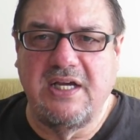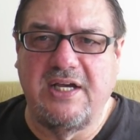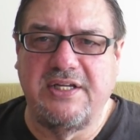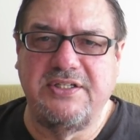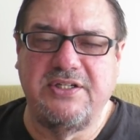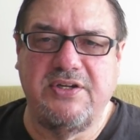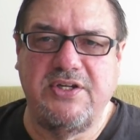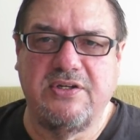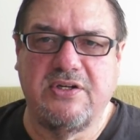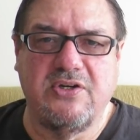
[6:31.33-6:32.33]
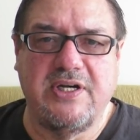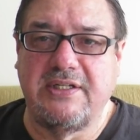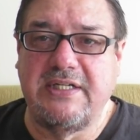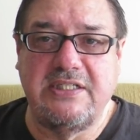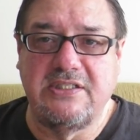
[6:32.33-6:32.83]
You're going
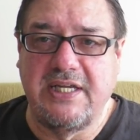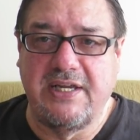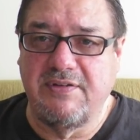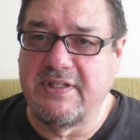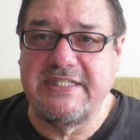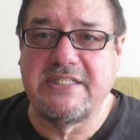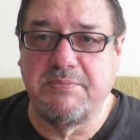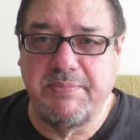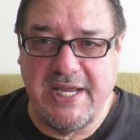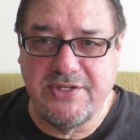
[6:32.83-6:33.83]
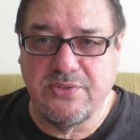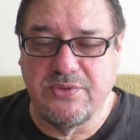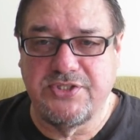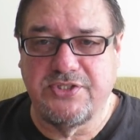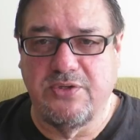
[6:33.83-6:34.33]
to need to have at least a
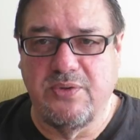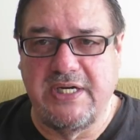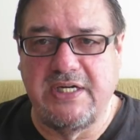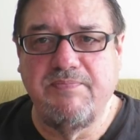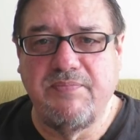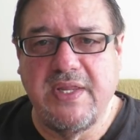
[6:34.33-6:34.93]
bachelor's degree.